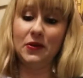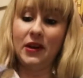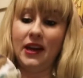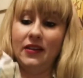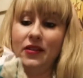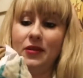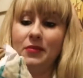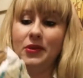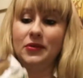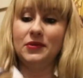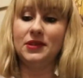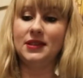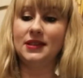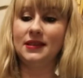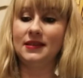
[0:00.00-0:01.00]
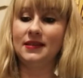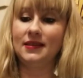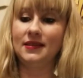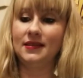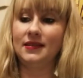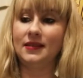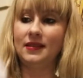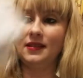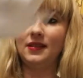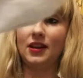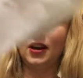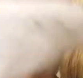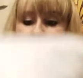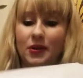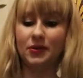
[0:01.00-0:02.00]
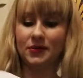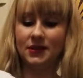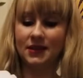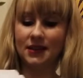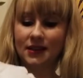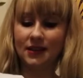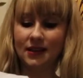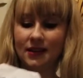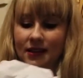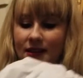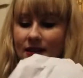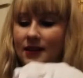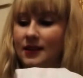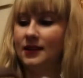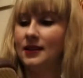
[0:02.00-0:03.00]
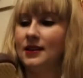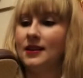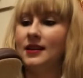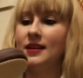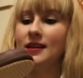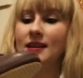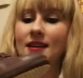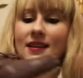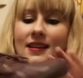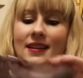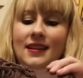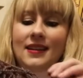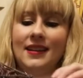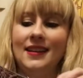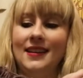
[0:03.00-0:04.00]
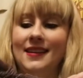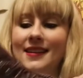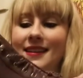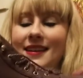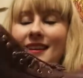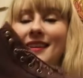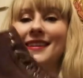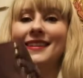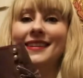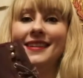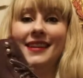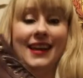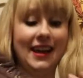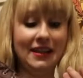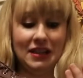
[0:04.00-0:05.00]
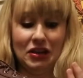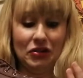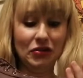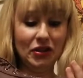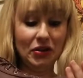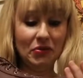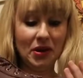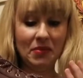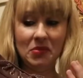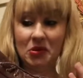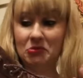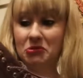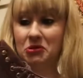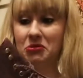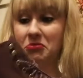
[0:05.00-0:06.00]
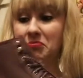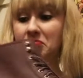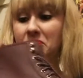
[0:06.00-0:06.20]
Okay, they're boots. They are boots. And they look like rain boots.